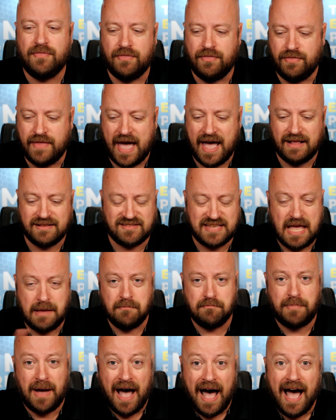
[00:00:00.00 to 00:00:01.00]
that
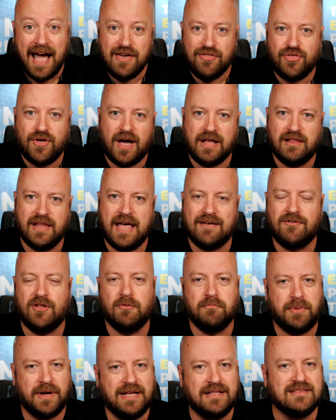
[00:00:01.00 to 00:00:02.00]
same Python level,
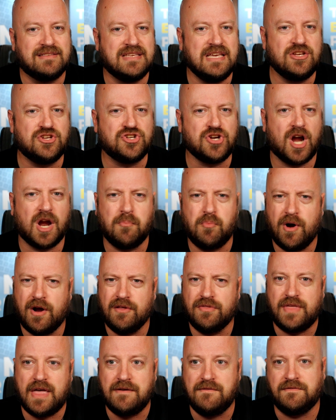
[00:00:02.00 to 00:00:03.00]
but in C#,
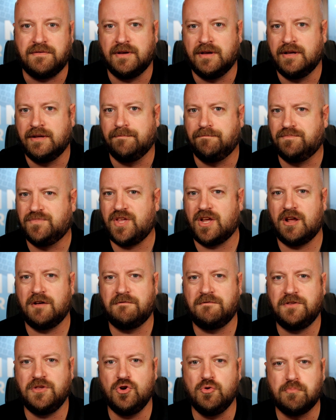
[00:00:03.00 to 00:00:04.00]
where they've done a
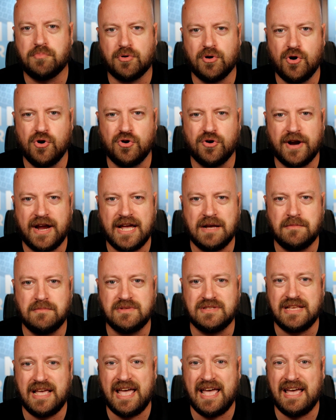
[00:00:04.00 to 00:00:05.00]
few
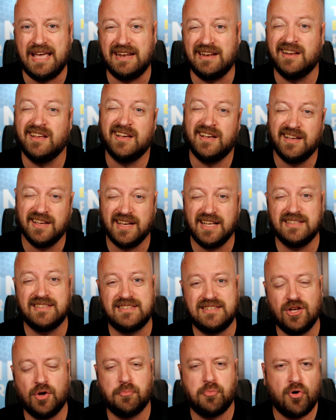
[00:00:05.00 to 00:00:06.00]
programs and can
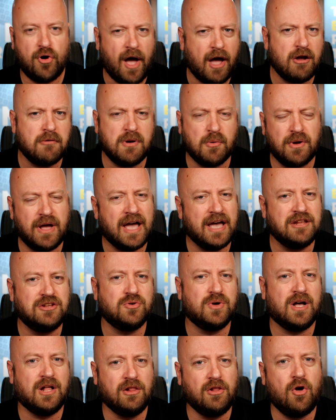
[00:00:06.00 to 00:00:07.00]
still probably remember how to do
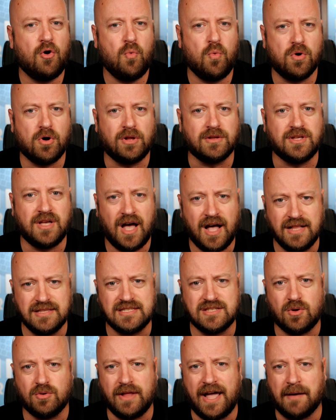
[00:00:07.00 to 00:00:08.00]
a Hello World
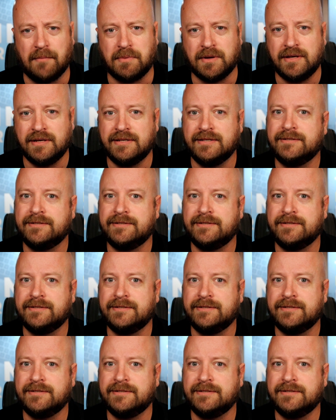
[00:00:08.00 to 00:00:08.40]
console app.